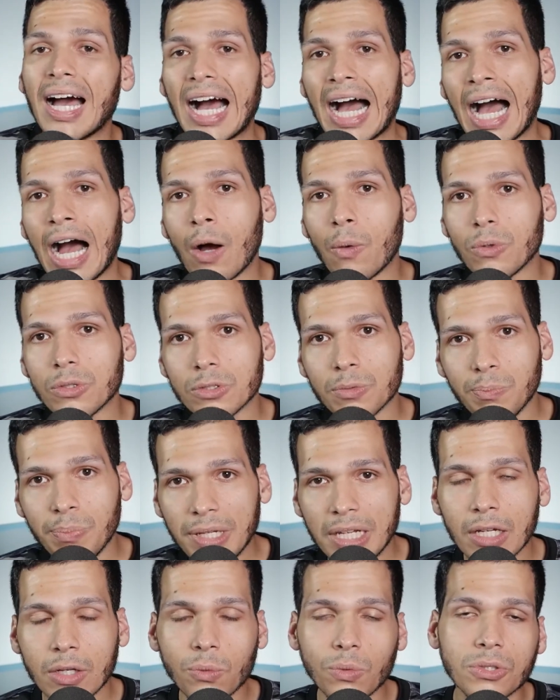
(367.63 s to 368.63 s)
I was
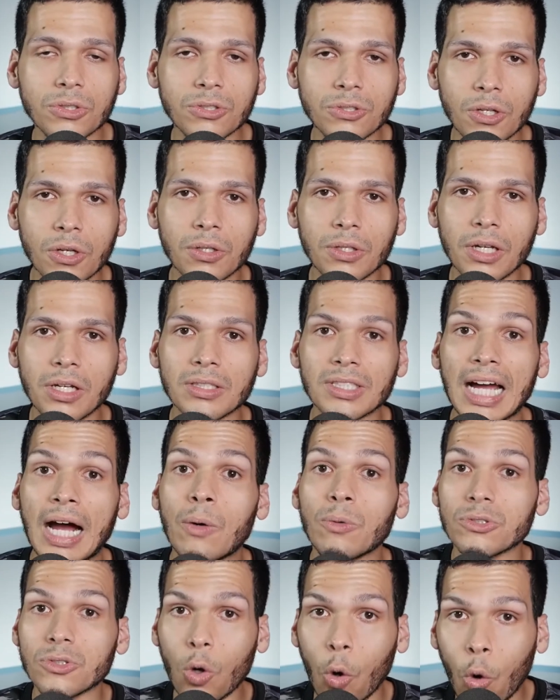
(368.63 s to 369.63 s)
being resilient, I
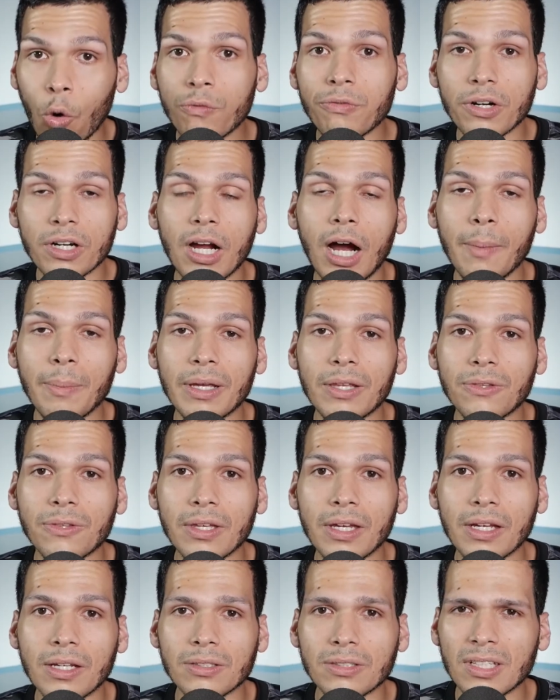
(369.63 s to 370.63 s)
was overcoming
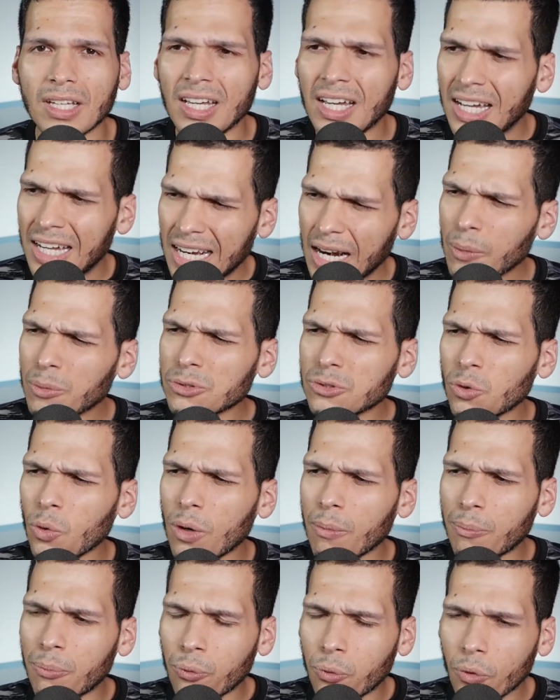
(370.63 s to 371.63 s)
things, and I was
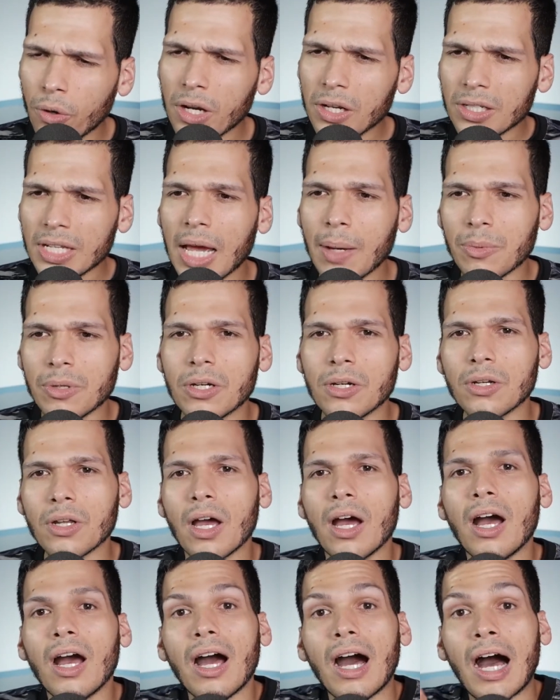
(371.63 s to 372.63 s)
doing pretty damn good
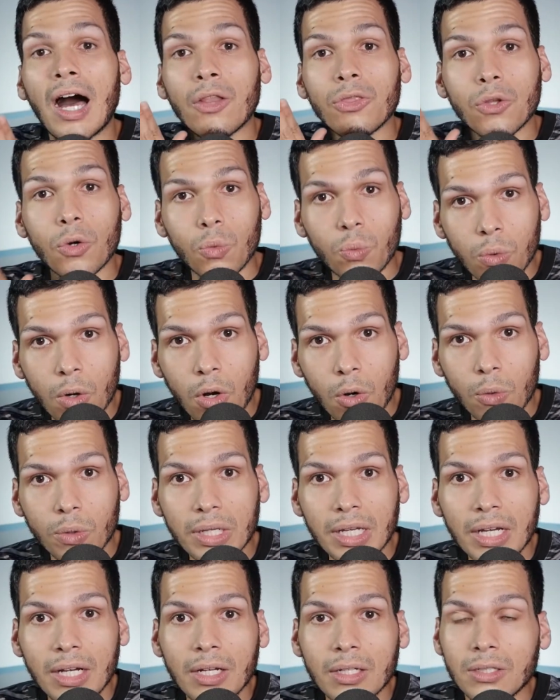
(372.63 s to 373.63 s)
on the
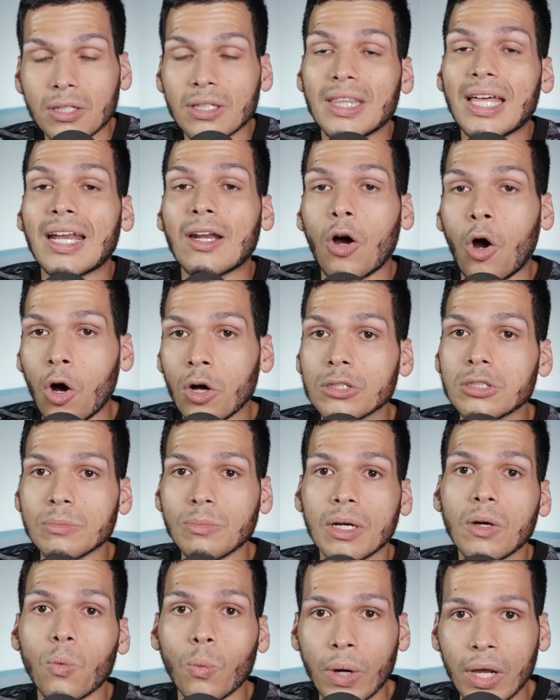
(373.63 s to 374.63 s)
road to that
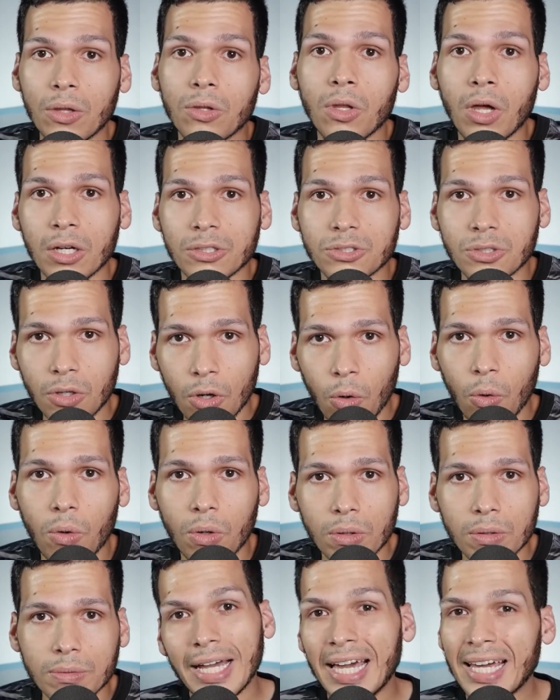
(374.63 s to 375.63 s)
ultimate weight loss goal.
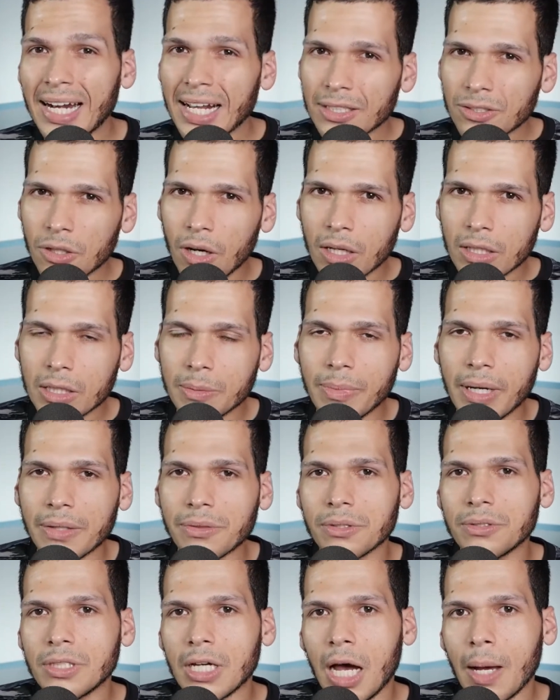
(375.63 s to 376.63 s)
And I talked about
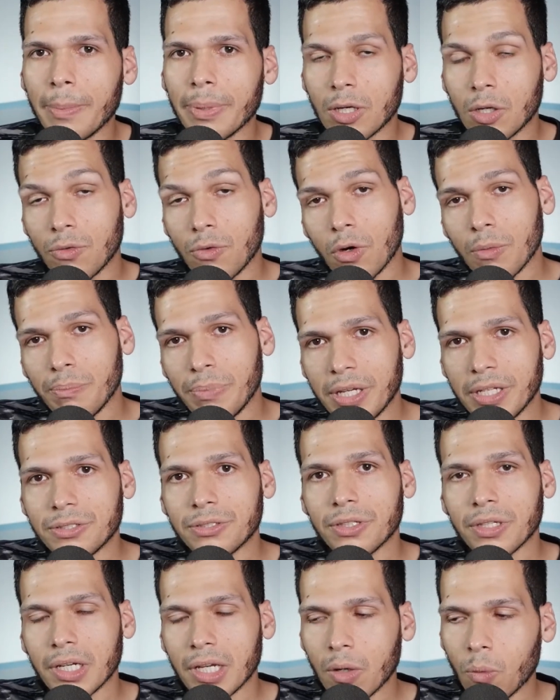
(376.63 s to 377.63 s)
the topic of
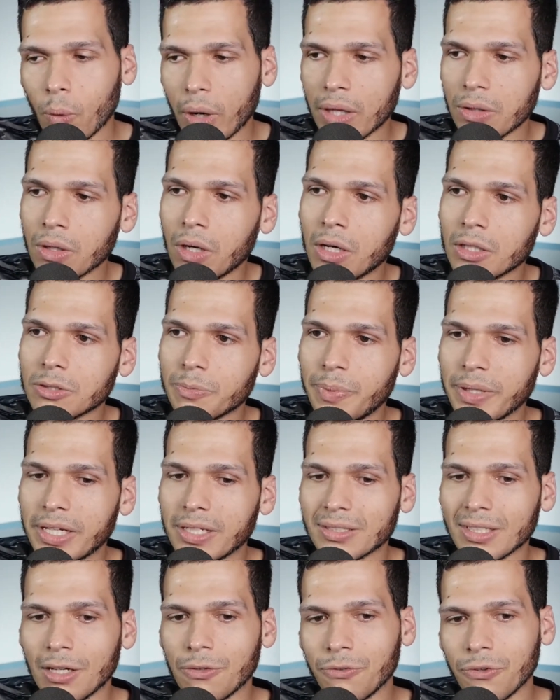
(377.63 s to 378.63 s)
obesity and weight loss
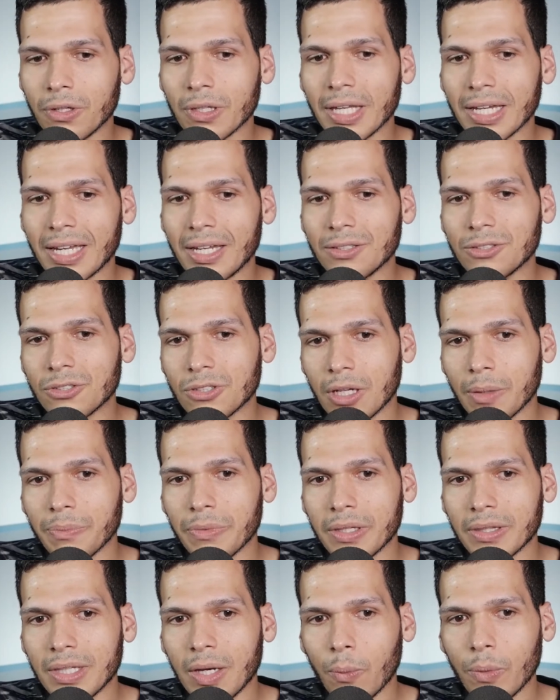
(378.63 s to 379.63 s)
because I feel like it's
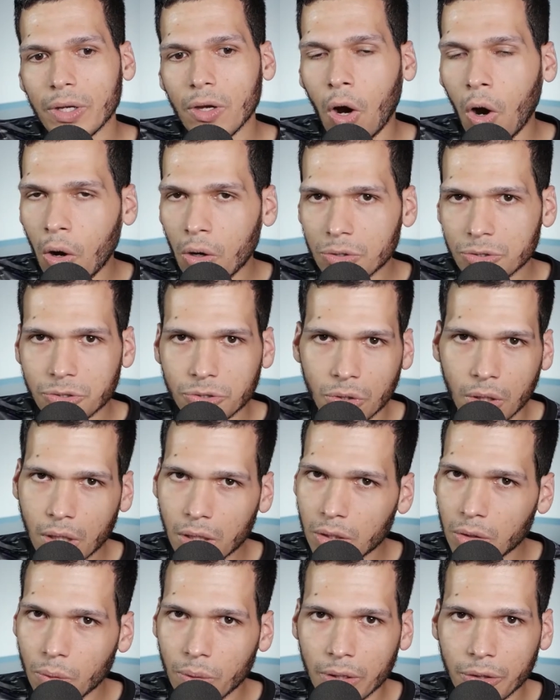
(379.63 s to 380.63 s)
something that we all
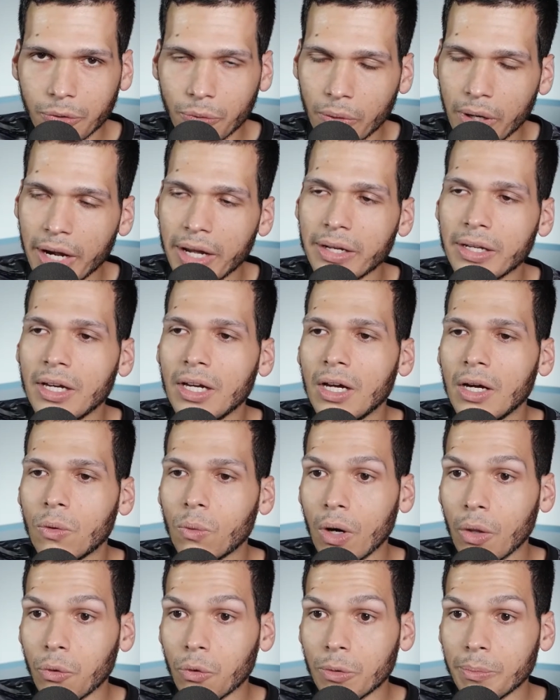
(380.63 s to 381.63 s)
struggle with, right?
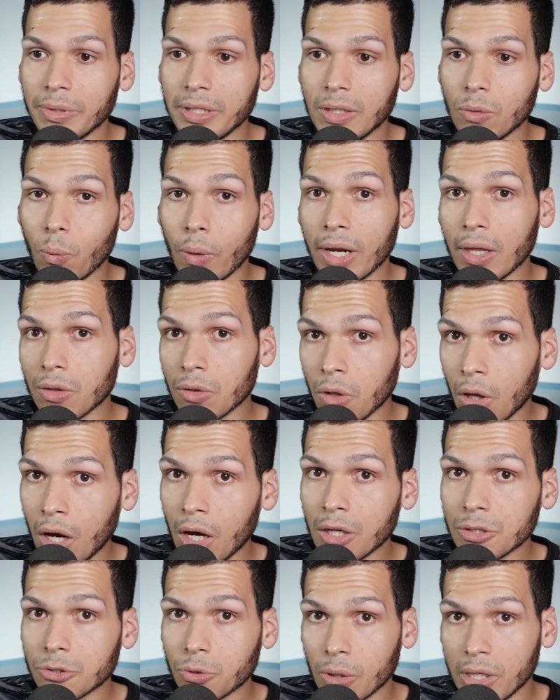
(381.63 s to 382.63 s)
Whether it be weight
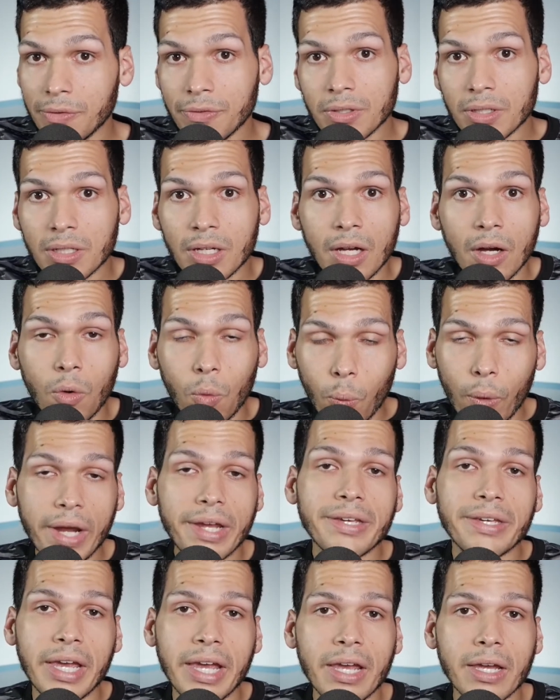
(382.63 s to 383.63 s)
loss or even
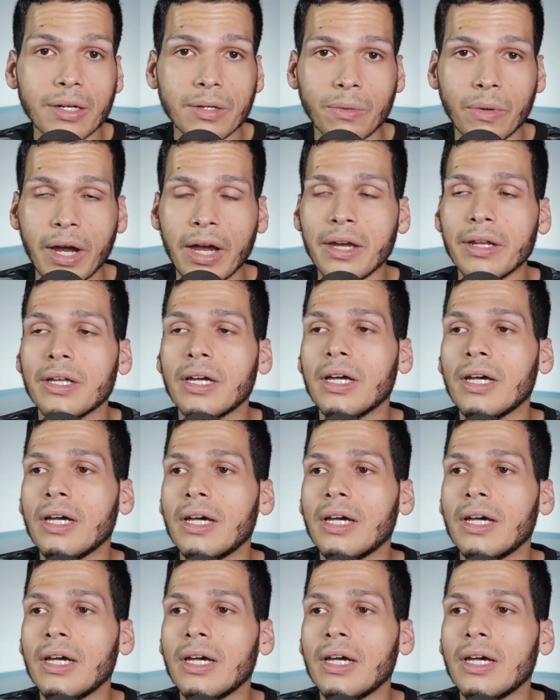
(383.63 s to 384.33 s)
weight gain, right?